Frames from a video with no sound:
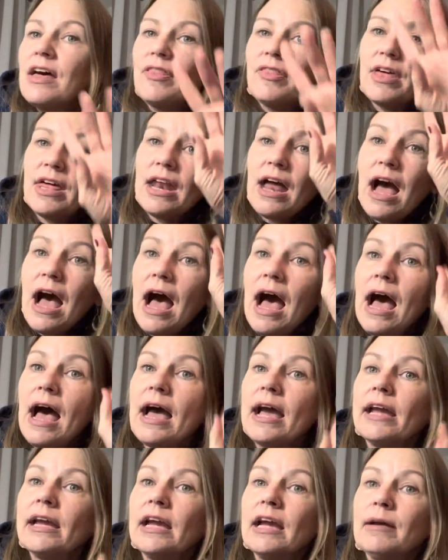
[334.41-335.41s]
that
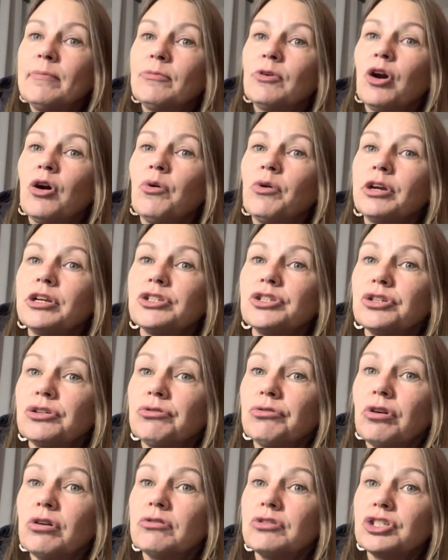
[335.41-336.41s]
I am going to
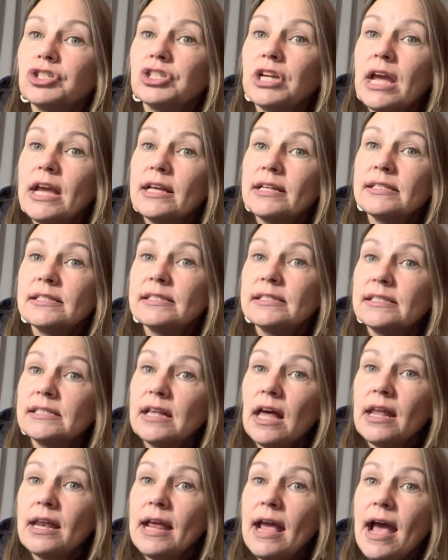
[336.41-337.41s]
crochet
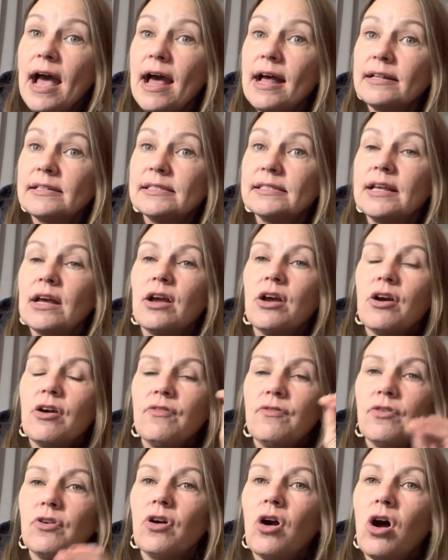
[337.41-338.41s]
sun hats
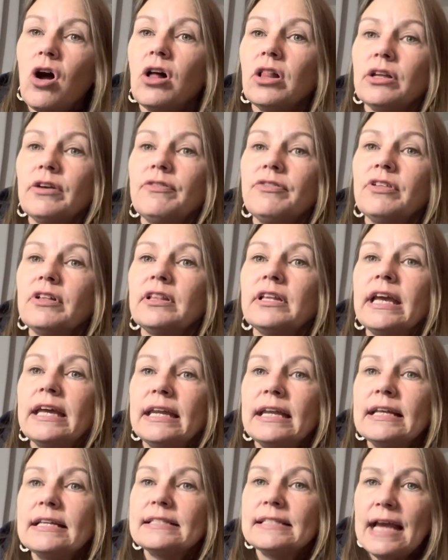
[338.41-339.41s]
for all of the
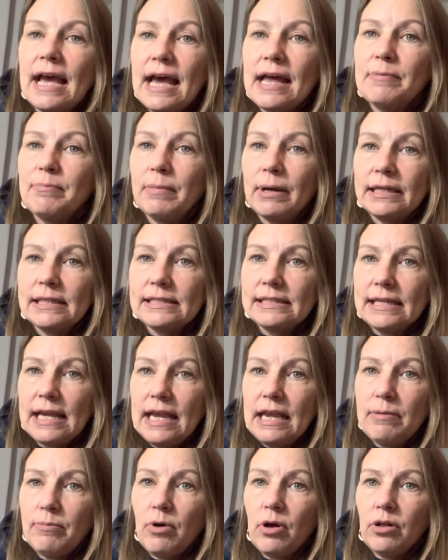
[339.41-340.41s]
ladies at my
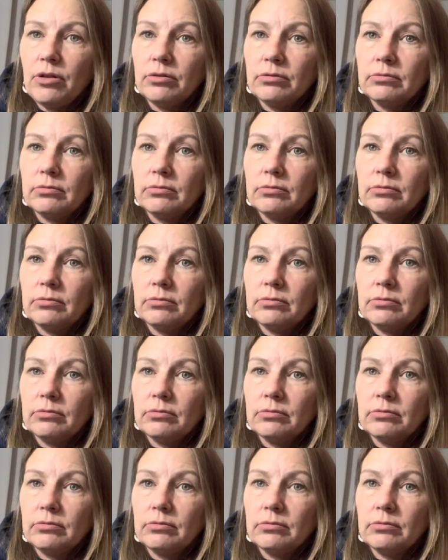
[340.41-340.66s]
table.